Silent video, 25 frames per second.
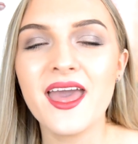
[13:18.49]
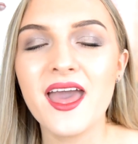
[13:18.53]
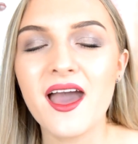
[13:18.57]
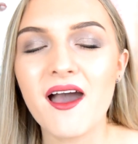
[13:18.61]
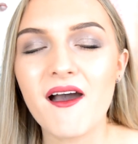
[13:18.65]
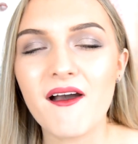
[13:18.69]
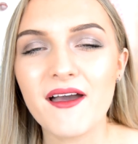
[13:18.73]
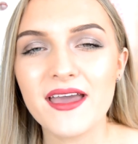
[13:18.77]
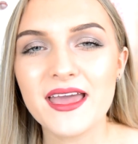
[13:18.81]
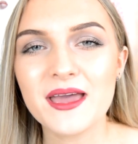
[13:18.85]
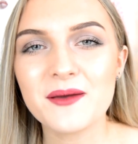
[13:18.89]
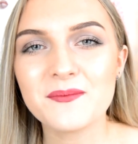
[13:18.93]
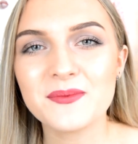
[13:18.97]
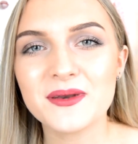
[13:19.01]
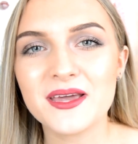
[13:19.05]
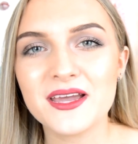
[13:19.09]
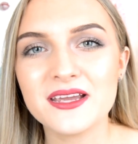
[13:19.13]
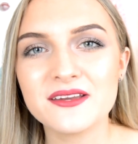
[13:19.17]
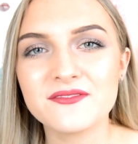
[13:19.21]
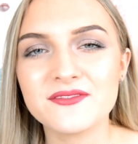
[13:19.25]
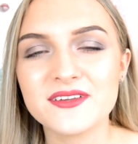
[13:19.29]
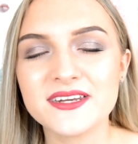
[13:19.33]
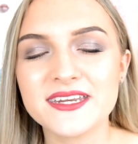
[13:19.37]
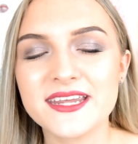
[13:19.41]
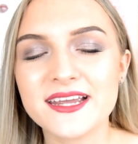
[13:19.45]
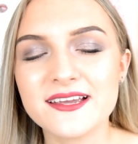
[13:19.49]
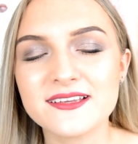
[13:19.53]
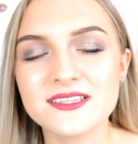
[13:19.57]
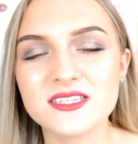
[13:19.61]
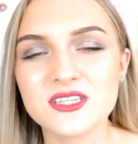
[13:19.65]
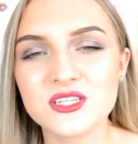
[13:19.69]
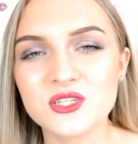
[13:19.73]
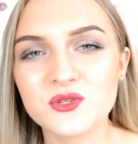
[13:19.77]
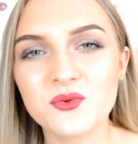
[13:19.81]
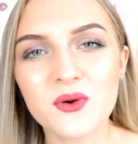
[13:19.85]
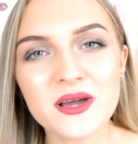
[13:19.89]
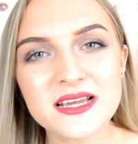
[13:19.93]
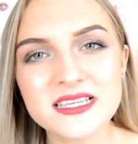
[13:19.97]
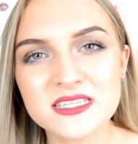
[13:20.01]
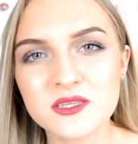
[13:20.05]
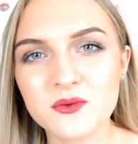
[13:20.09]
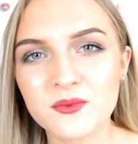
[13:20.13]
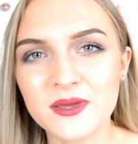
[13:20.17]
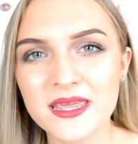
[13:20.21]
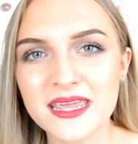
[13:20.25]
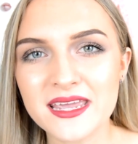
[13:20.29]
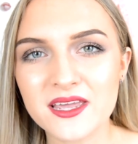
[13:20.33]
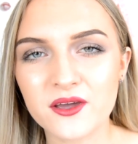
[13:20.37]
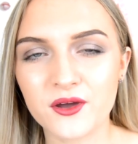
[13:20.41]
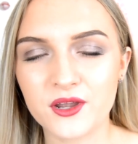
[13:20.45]
I upload videos twice a
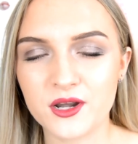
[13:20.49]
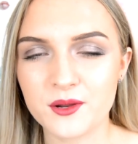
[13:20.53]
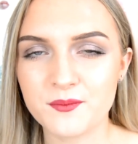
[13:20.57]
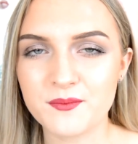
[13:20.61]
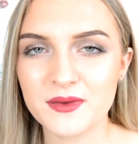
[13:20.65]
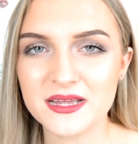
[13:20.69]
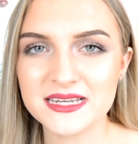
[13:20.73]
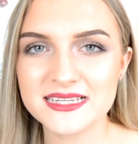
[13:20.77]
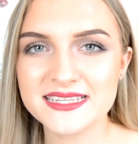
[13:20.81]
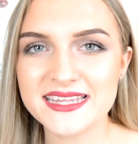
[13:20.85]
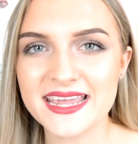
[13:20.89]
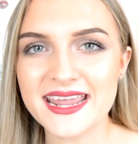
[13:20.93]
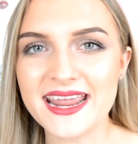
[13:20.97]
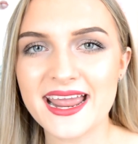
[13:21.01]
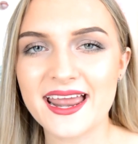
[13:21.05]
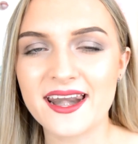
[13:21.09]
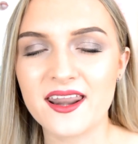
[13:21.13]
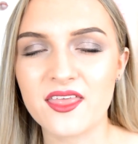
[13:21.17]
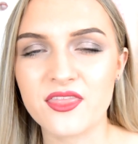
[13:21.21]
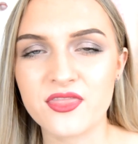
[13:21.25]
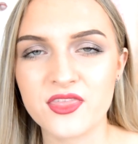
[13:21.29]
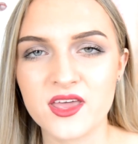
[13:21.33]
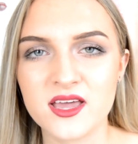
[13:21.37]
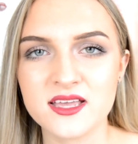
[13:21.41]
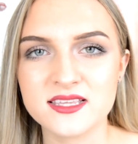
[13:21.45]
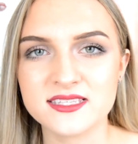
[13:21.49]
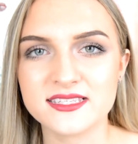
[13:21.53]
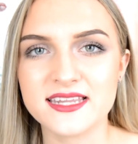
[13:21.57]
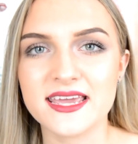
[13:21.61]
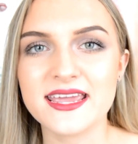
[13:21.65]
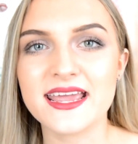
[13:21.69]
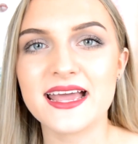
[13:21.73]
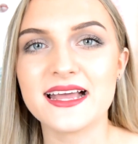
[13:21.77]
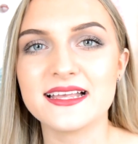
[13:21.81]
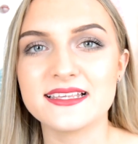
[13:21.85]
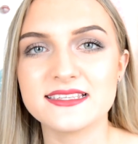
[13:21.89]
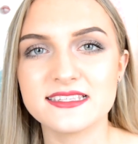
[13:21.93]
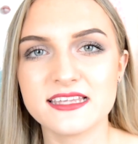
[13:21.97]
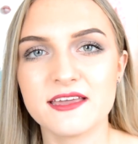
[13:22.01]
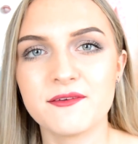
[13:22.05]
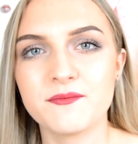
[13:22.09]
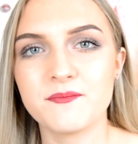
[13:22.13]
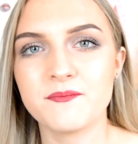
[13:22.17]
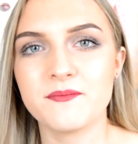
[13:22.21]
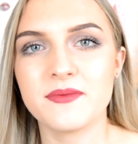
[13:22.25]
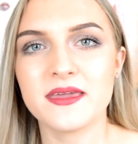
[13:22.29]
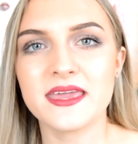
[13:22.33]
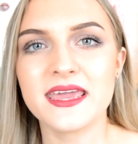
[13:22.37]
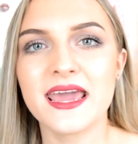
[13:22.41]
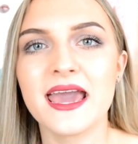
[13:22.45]
week on a Monday and a Thursday at 7
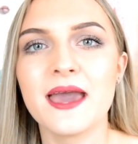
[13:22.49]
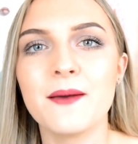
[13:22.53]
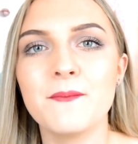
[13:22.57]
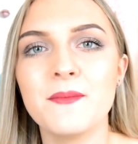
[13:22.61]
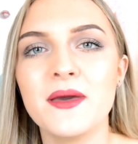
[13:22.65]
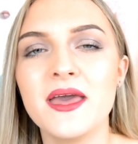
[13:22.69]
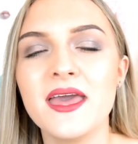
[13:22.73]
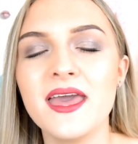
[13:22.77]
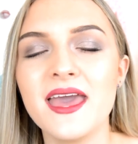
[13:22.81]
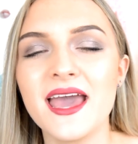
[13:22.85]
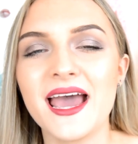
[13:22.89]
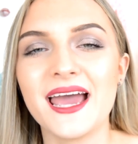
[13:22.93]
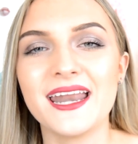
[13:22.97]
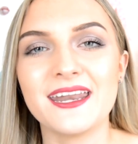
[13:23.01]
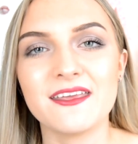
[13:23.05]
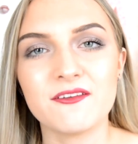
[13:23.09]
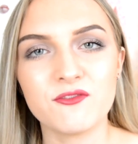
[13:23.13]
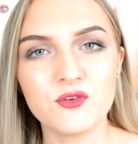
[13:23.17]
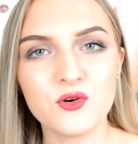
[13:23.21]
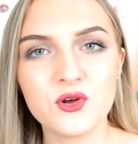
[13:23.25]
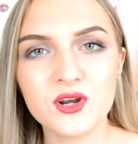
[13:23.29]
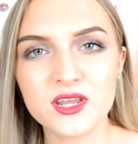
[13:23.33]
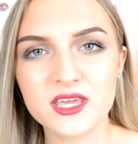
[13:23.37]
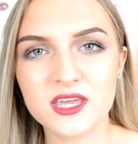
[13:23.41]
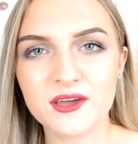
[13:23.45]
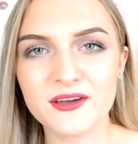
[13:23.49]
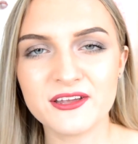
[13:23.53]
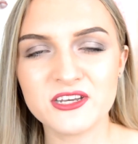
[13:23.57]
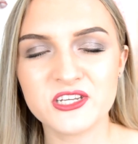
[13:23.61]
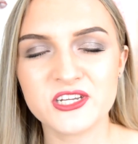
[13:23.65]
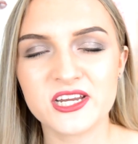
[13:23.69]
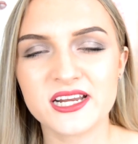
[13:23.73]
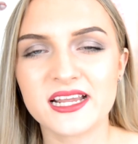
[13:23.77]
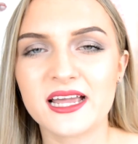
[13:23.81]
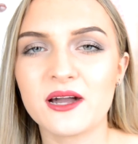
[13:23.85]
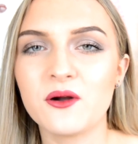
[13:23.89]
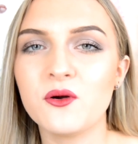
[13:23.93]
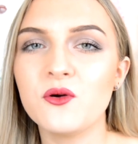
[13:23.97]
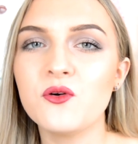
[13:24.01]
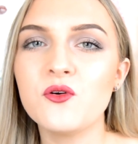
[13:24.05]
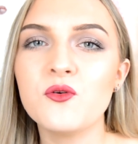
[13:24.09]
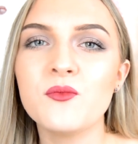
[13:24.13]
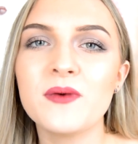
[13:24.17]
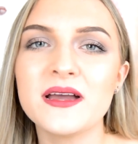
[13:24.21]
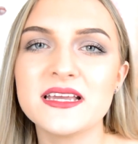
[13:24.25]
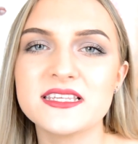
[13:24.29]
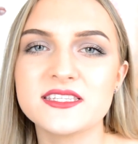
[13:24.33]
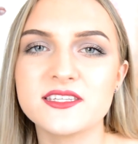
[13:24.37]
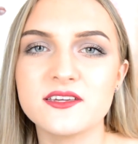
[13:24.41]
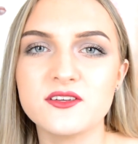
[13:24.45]
PM, and if you want to go and check out all
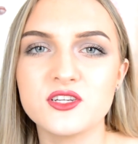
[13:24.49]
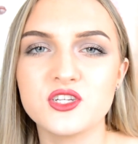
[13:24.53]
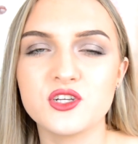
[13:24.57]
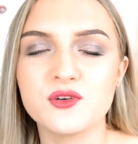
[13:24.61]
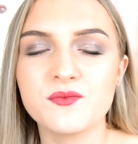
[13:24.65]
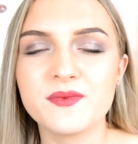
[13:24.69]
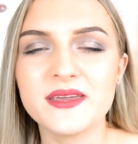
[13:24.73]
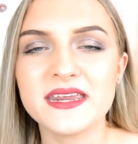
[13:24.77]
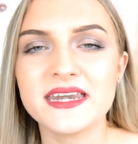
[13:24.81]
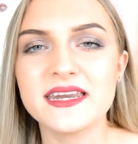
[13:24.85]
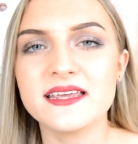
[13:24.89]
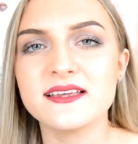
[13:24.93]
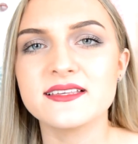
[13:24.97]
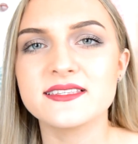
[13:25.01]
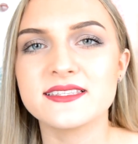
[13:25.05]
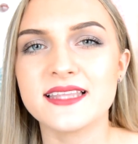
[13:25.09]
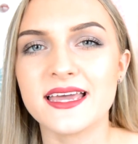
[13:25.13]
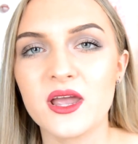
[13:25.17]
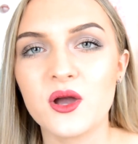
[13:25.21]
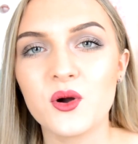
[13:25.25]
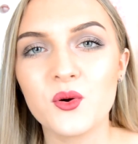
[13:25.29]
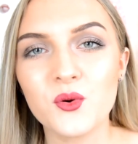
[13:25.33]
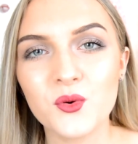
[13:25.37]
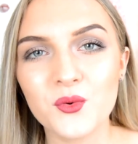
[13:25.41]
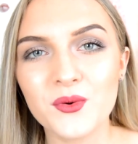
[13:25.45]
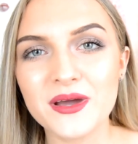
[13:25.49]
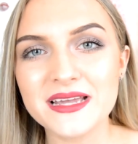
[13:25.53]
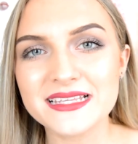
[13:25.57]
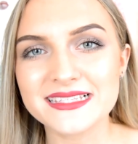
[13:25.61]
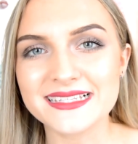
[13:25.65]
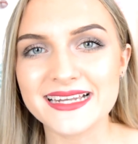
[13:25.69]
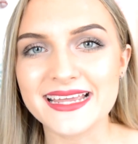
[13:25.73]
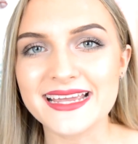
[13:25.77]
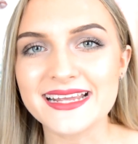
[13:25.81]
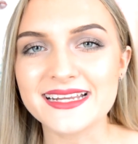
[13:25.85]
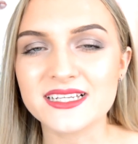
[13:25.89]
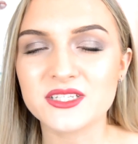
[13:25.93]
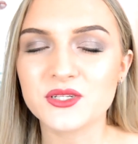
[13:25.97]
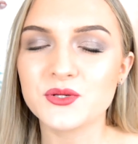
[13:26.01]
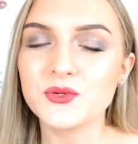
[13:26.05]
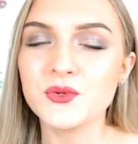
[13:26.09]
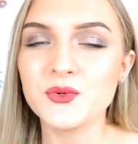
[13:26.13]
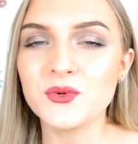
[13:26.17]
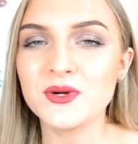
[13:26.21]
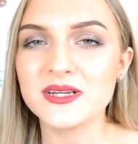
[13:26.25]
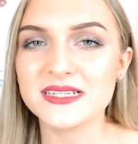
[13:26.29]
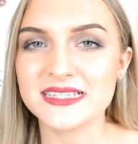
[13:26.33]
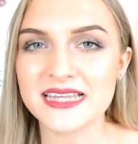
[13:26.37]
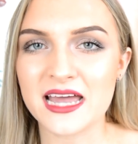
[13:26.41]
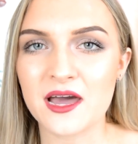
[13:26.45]
my social medias, they are always linked all
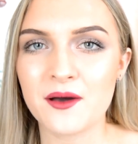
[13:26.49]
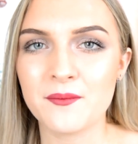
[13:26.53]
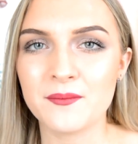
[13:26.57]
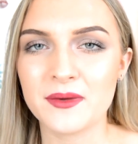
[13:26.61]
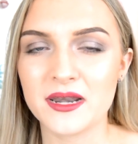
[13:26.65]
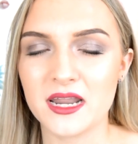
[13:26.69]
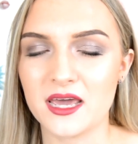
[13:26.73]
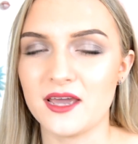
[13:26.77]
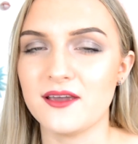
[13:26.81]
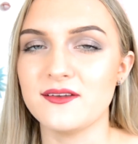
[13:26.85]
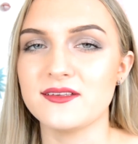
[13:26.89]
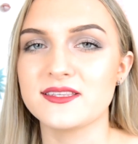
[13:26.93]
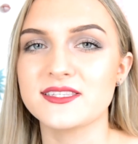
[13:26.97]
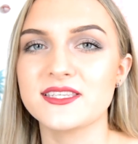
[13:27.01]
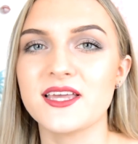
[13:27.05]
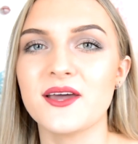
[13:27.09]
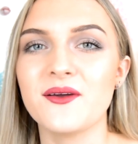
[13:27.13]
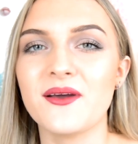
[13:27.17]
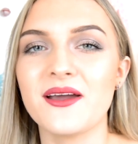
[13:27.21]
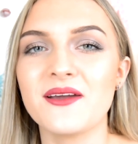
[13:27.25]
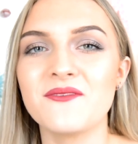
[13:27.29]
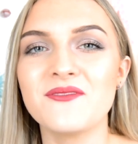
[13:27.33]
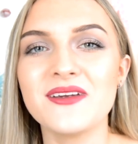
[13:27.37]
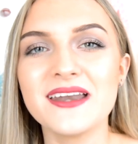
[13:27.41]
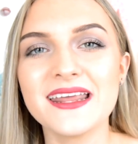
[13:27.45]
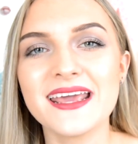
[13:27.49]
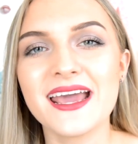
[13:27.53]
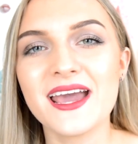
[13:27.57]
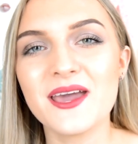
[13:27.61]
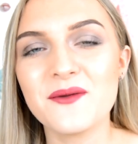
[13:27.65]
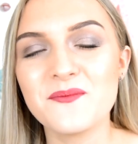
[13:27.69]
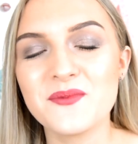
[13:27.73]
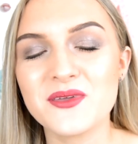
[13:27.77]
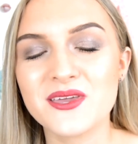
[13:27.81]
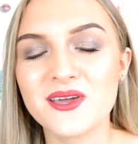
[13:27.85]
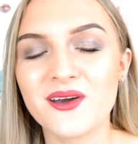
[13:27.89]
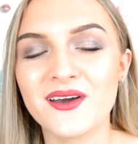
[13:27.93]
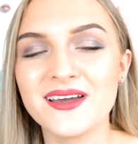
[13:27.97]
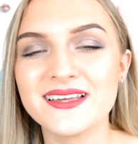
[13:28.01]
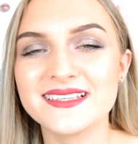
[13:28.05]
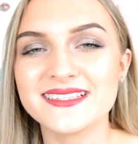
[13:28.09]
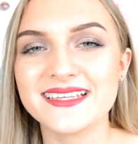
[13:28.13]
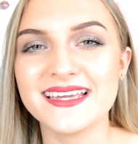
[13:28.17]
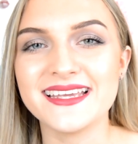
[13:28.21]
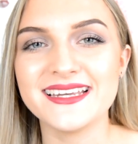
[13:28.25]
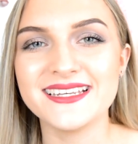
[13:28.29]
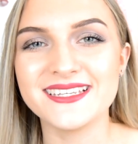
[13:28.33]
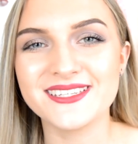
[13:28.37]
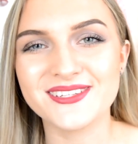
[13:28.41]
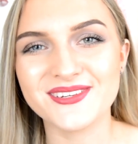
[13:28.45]
down below. So I really hope you guys
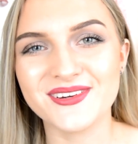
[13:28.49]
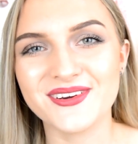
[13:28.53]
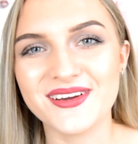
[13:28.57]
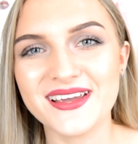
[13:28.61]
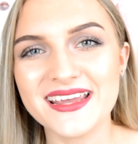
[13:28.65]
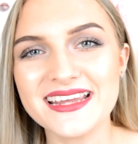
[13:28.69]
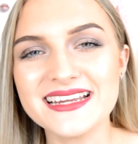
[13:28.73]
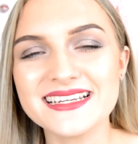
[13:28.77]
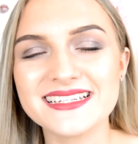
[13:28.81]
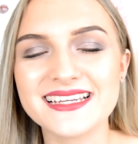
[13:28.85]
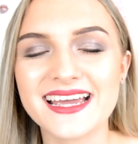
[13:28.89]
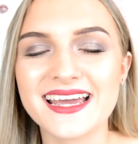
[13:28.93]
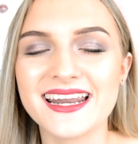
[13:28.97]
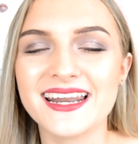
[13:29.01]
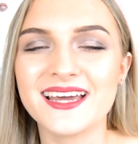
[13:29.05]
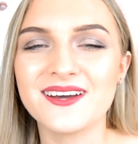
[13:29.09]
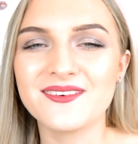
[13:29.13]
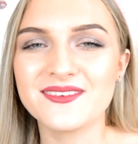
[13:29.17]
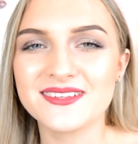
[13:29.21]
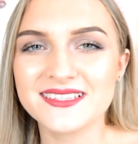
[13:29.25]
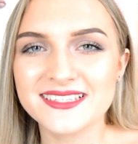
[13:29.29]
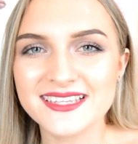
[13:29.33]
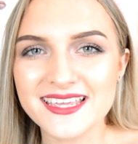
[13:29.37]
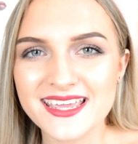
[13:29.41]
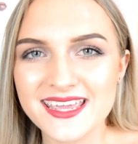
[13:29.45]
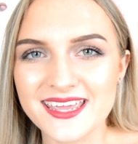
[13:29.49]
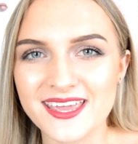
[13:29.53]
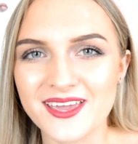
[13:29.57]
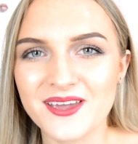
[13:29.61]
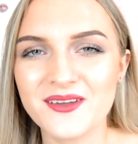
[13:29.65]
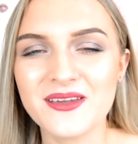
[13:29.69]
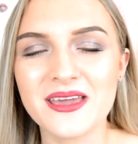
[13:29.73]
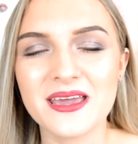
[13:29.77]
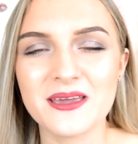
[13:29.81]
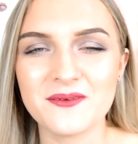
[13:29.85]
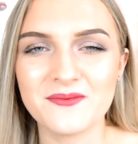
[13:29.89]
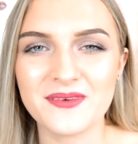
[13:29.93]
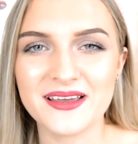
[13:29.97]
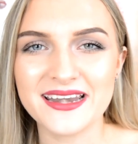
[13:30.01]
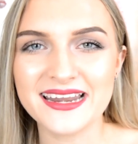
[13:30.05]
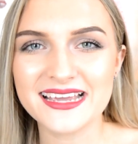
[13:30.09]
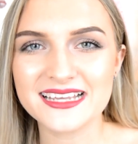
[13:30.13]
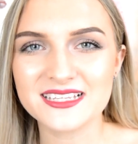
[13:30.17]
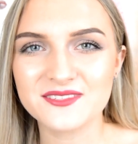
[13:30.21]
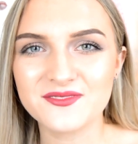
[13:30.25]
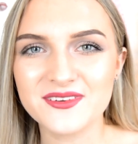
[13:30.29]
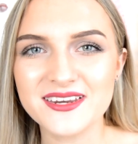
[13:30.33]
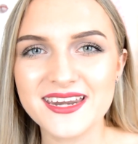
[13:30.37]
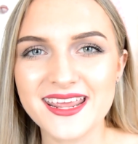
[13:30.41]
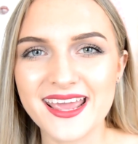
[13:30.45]
enjoyed, and I'll see you in my
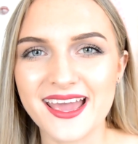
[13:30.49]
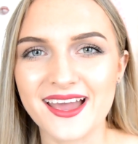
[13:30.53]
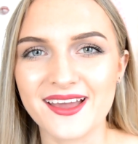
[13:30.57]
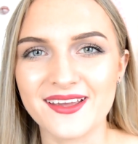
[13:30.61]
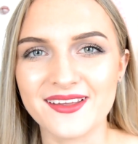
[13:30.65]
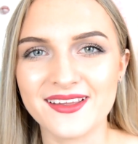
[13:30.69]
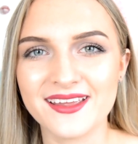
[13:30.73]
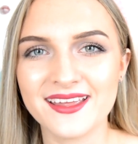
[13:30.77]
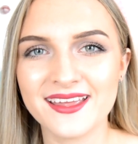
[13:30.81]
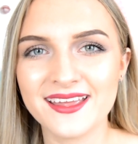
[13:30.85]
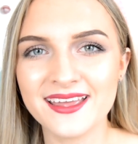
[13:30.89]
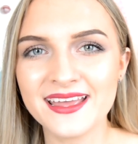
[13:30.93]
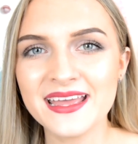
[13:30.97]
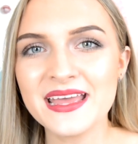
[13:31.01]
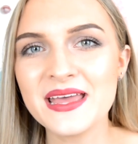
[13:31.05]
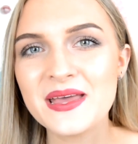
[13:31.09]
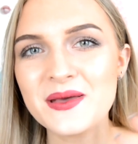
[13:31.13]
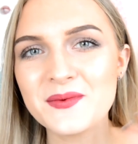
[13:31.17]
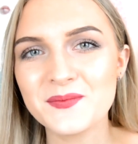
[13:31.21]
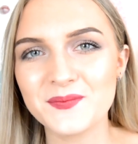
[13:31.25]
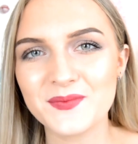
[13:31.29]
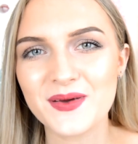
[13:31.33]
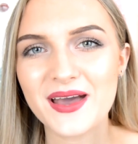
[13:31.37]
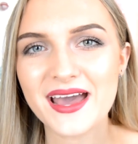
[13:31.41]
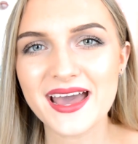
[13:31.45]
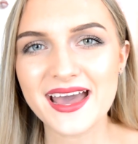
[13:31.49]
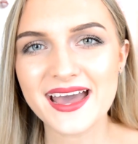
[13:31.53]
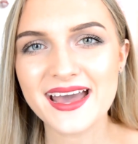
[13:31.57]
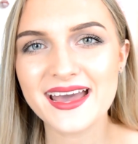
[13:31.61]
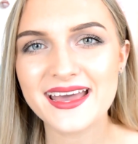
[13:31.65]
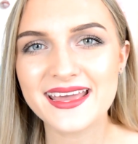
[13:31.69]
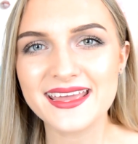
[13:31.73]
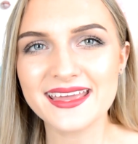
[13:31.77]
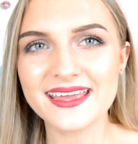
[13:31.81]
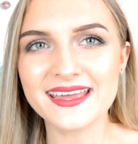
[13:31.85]
next video. Bye!